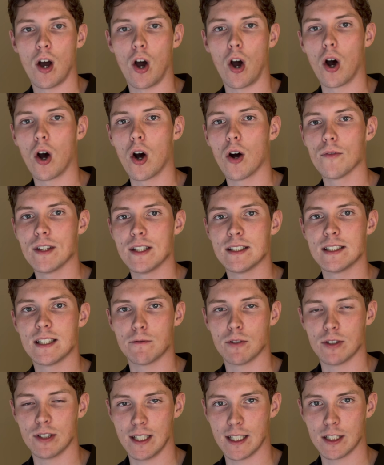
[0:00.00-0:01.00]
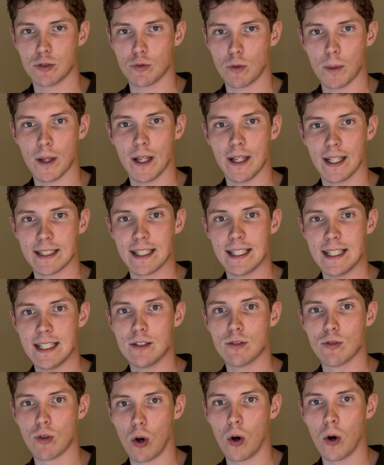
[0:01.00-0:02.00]
All of these different things will play a
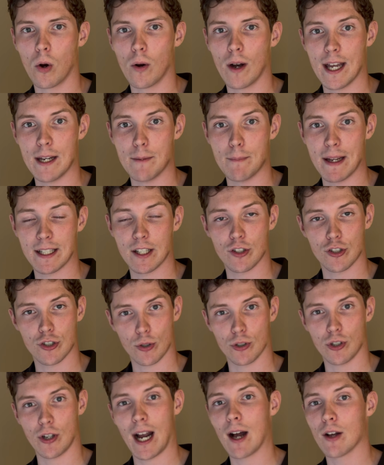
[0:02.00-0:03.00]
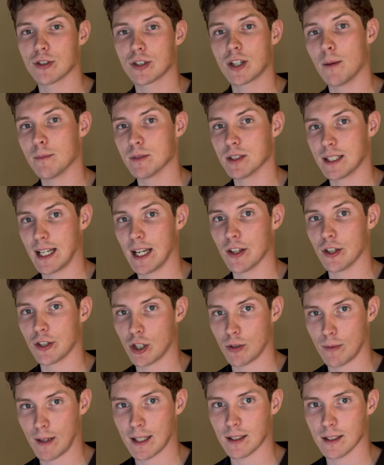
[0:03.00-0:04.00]
key role in making sure your house comes together
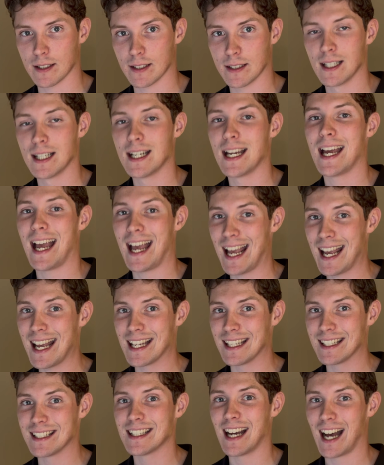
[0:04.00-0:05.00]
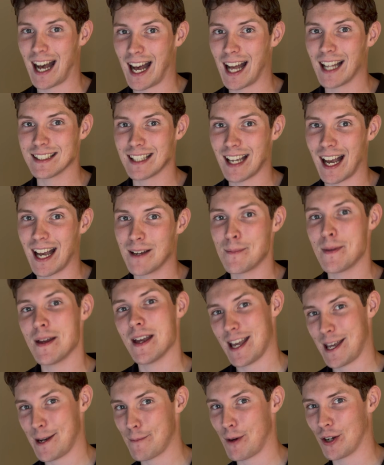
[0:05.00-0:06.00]
correctly and on time
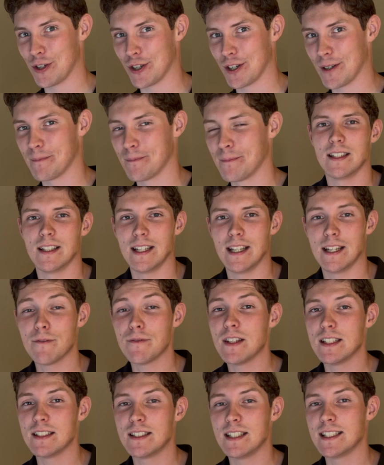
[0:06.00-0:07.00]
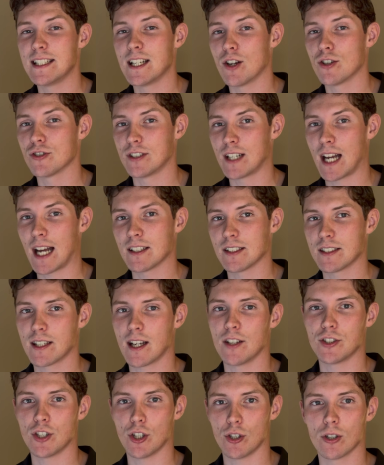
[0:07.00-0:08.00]
and budget. If these details are not
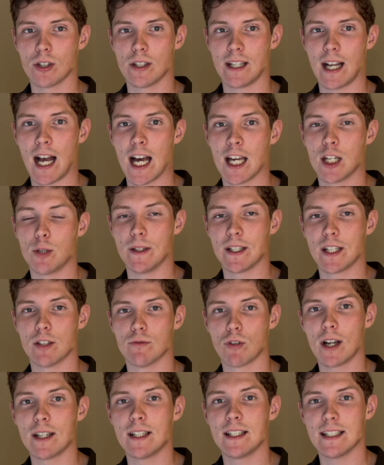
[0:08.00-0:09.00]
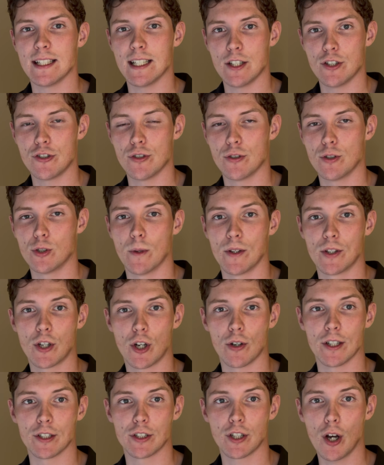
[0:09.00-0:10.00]
discussed early on, we can run into issues with
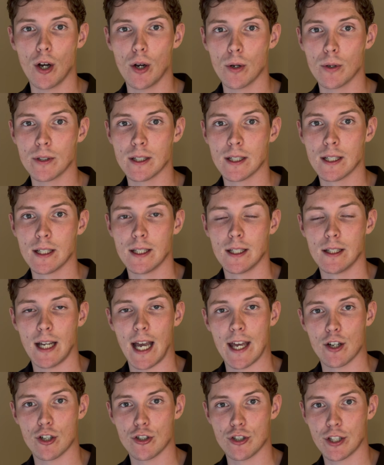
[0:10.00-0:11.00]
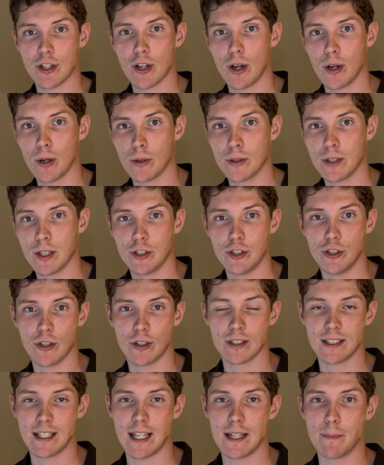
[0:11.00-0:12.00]
current code, energy code, New
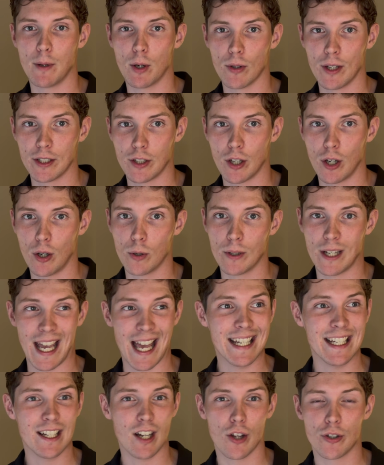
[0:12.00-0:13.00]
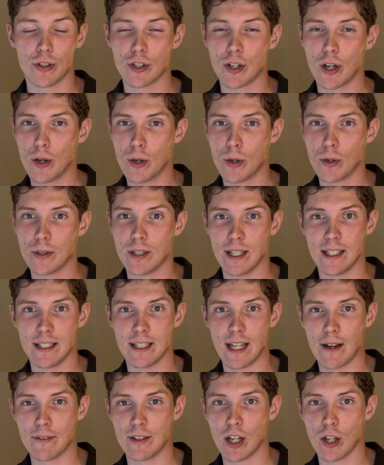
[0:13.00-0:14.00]
York State building code, any other code
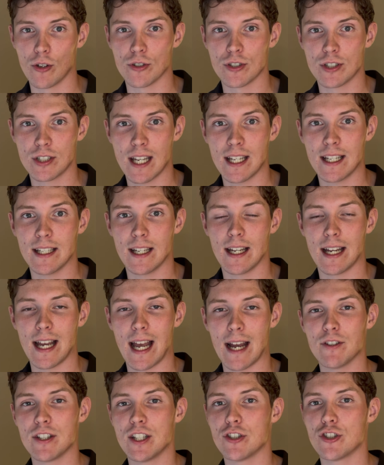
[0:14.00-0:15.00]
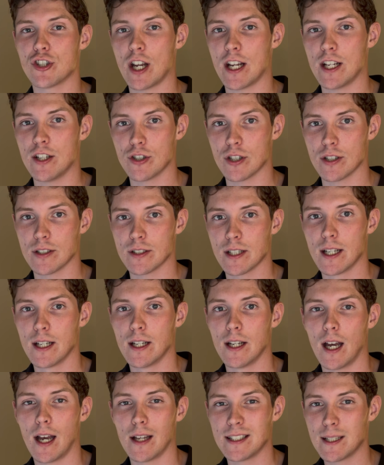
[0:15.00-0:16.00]
in every other state. Everything changes.
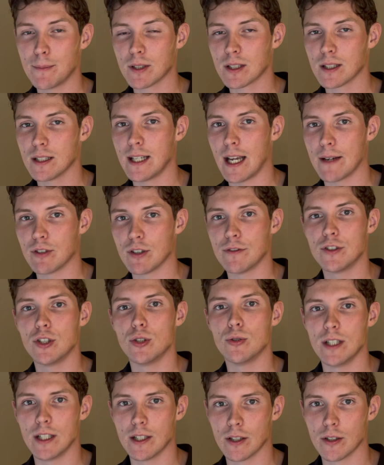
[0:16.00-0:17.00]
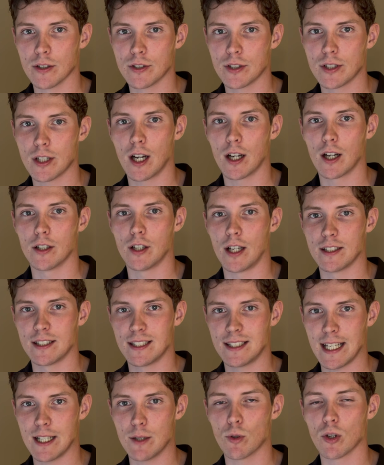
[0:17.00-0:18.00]
Typically every few years, a
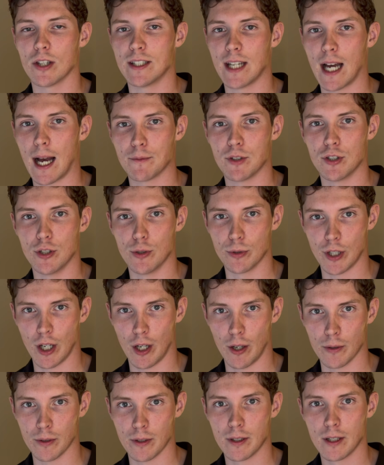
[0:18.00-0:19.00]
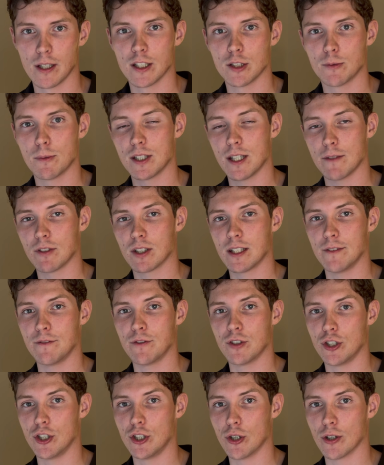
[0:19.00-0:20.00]
state will adopt new code. Specifically
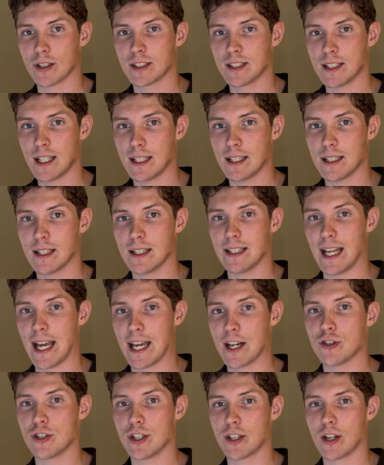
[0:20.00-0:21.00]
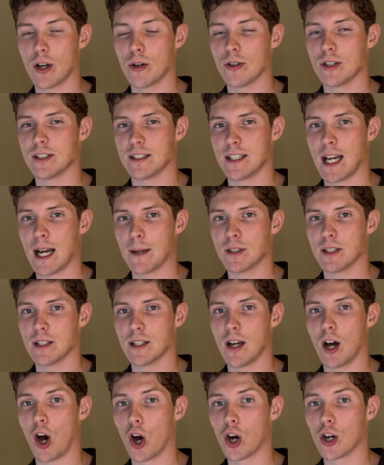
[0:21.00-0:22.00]
for New York State, the energy code has
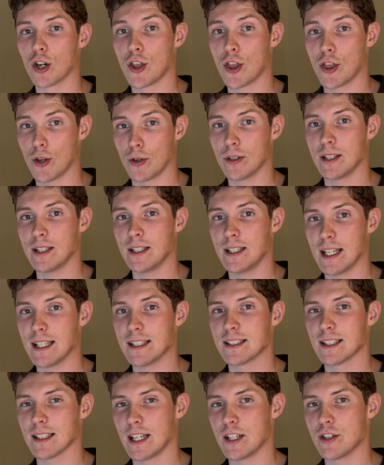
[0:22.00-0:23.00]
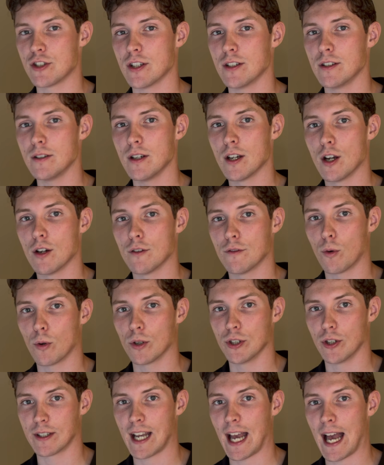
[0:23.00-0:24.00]
adopted R30 insulation for
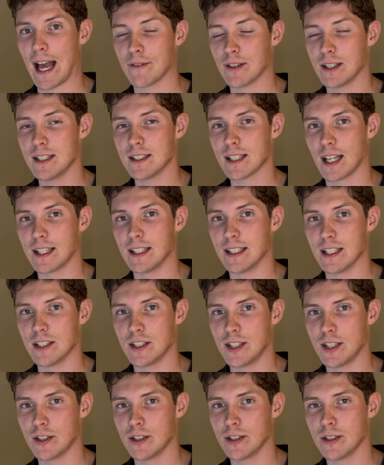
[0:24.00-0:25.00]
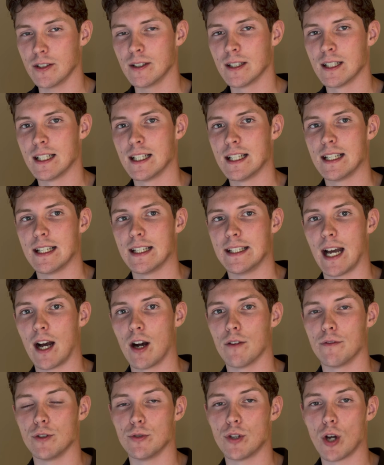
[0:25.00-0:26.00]
your cavities on the interior.
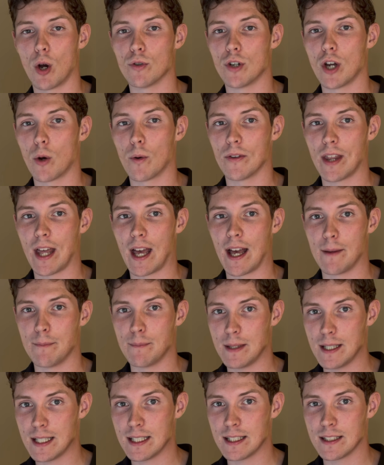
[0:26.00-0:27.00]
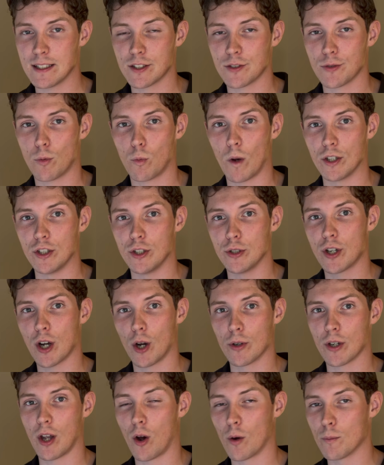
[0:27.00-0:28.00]
Now, if you don't know what that means, when you
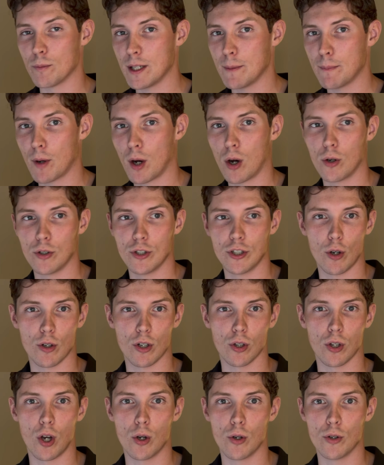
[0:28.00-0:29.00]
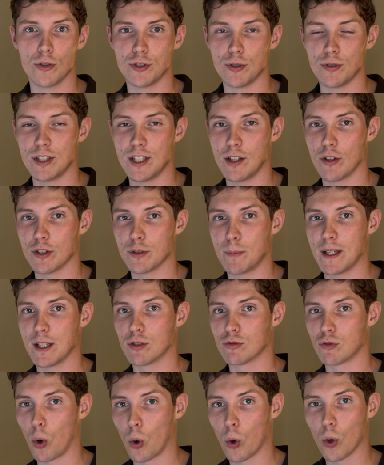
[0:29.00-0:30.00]
go to Home Depot, you go to Lowe's, you see those big
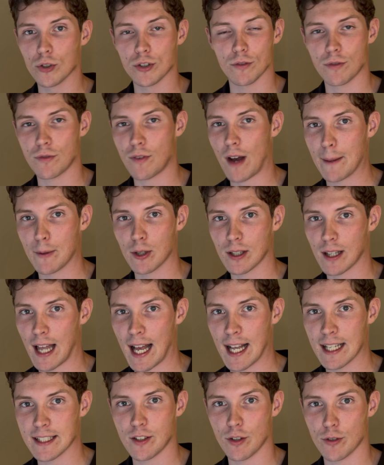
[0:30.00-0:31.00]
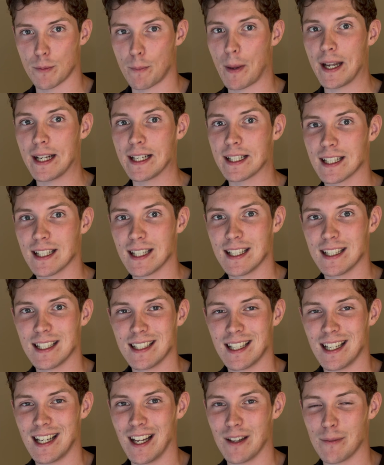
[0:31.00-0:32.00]
rolls of fiberglass, those pink
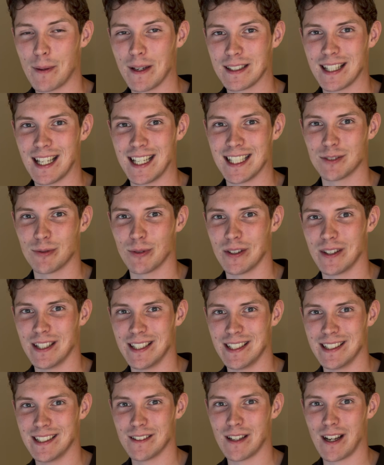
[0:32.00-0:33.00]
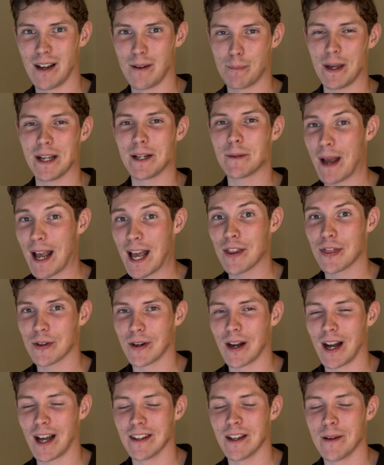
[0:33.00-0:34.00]
things with the Pink
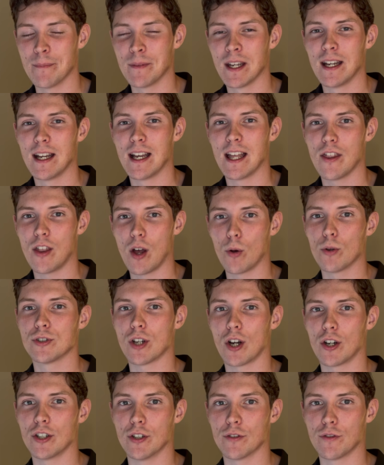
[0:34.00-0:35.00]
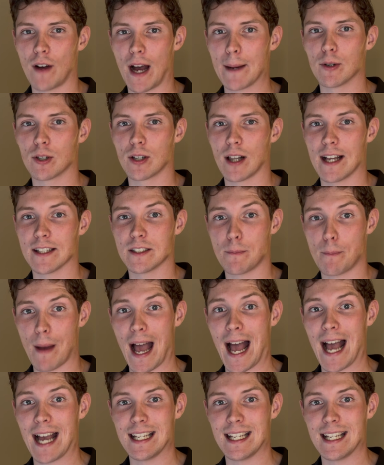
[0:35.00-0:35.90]
Panther on them. Those are your fiberglass batt